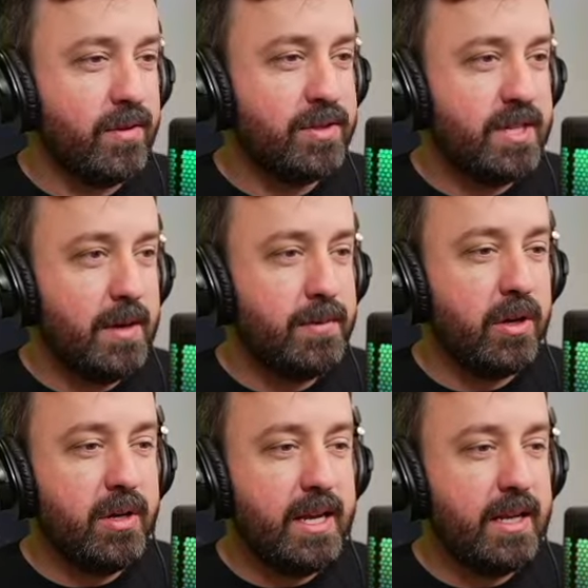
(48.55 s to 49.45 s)
first up, you're
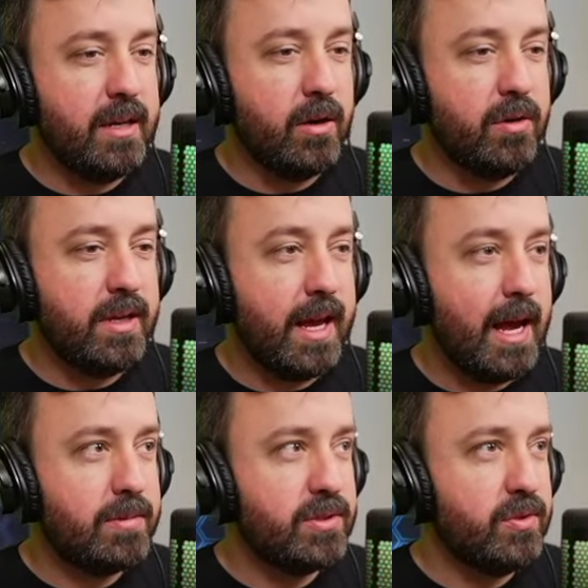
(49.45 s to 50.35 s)
going to need to go to the
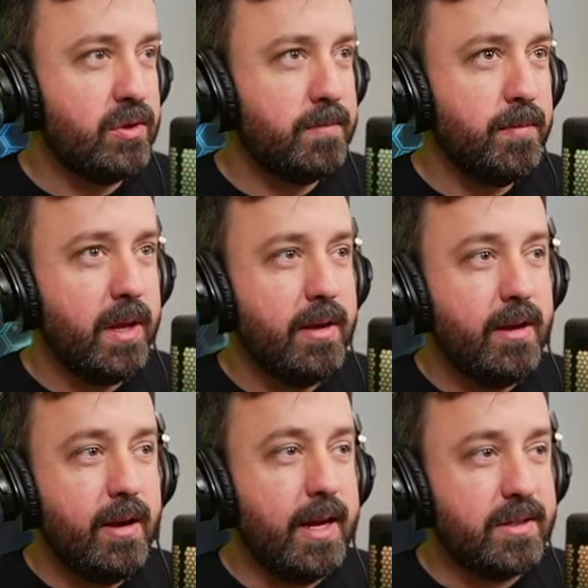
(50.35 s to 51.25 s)
App Store
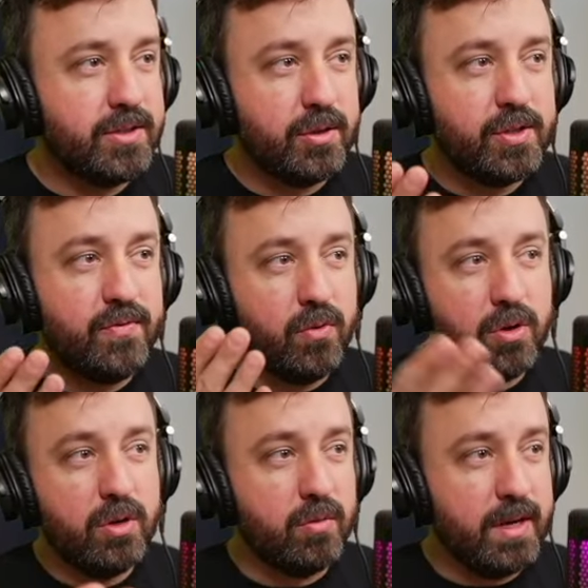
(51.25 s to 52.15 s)
and search
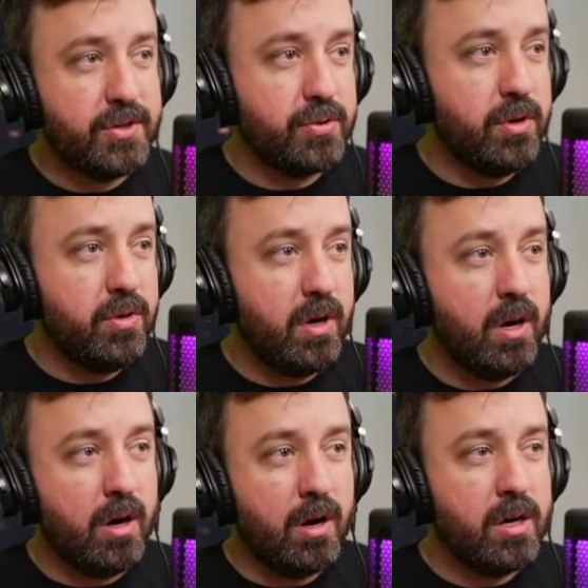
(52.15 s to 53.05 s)
for RetroArch
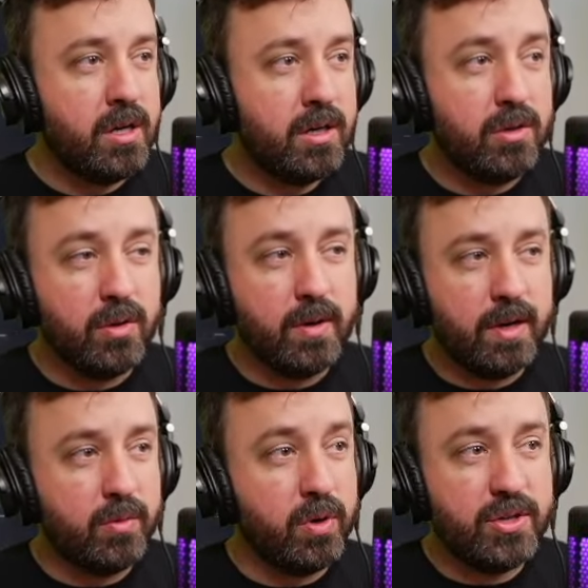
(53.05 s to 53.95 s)

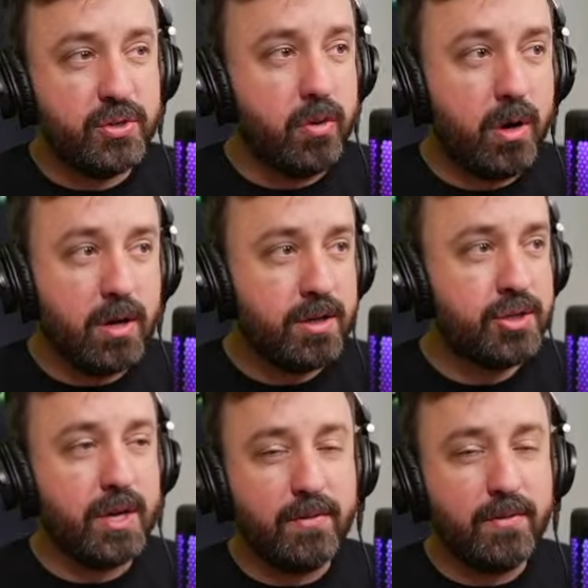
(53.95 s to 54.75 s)
or RetroArch.